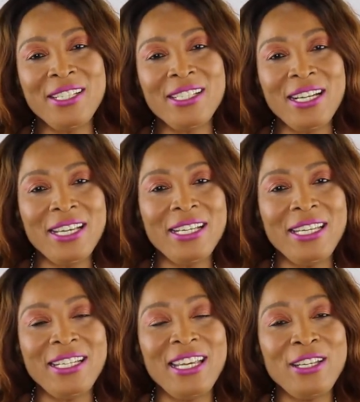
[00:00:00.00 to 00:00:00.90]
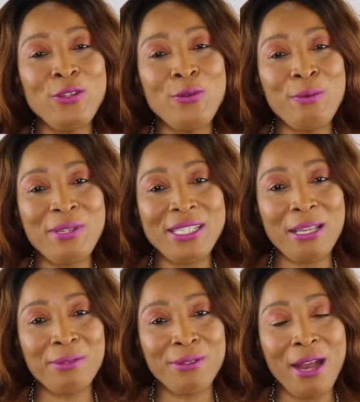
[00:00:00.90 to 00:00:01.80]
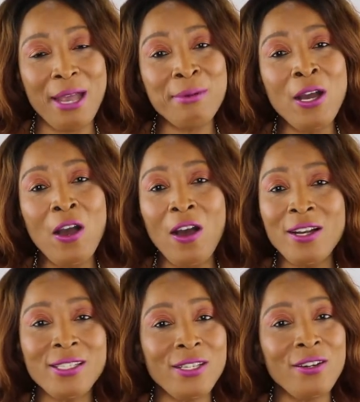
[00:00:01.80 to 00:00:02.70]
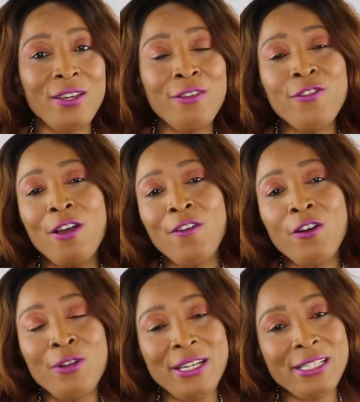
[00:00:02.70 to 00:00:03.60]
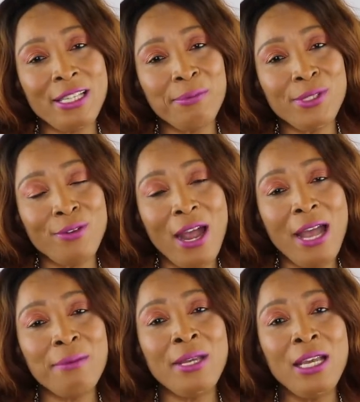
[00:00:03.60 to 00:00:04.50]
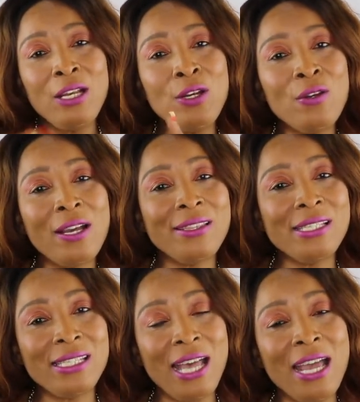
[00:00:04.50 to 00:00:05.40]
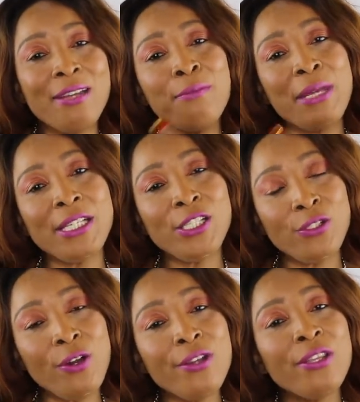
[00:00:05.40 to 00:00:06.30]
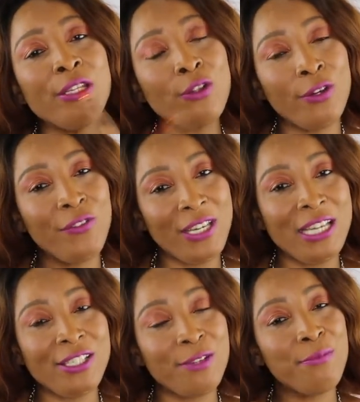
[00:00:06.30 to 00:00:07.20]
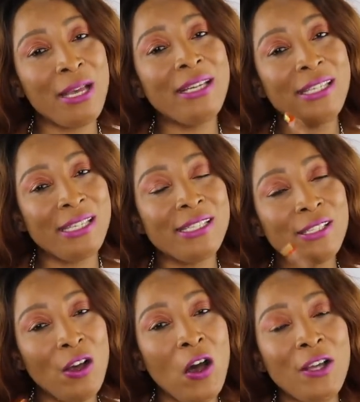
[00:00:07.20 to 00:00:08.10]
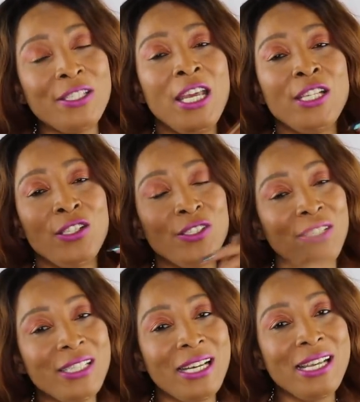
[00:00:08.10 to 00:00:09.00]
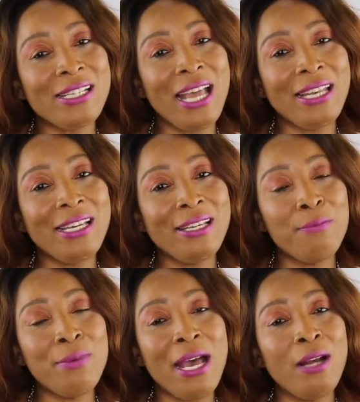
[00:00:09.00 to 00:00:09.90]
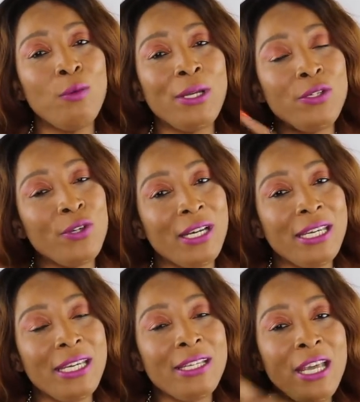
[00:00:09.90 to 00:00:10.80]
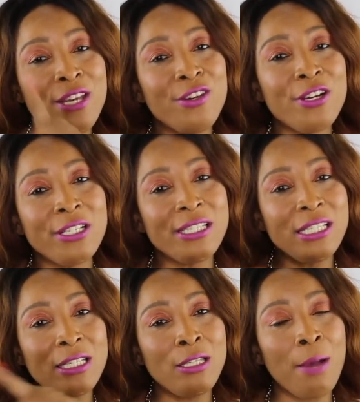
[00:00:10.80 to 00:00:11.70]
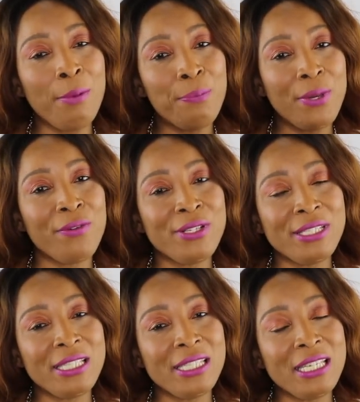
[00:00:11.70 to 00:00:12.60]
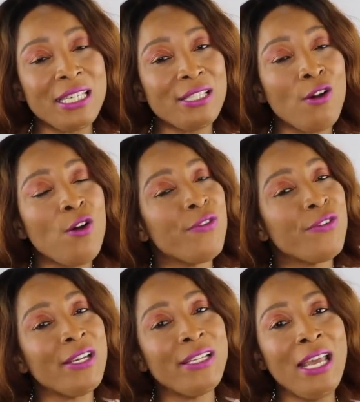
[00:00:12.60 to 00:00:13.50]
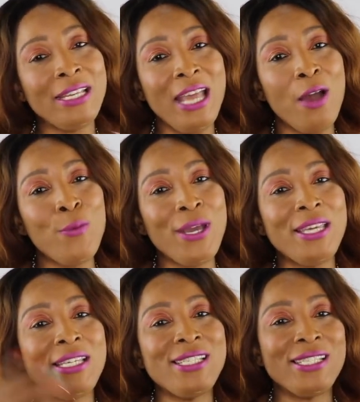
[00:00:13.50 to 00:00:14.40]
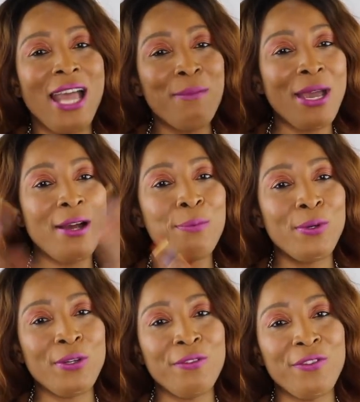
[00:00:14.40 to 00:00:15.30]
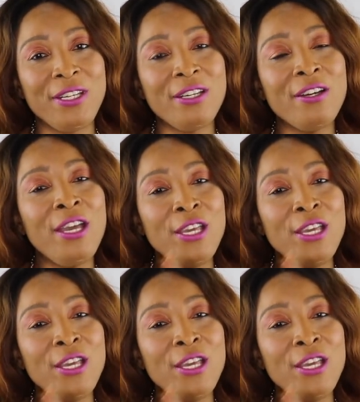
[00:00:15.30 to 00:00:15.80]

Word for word: Just click on it and you will be subscribed. Also, if you have already subscribed, look at the side, make sure the notification bell is on. So just click that little bell. When you click it, you're going to see double parentheses over it. That way, each time I upload a video,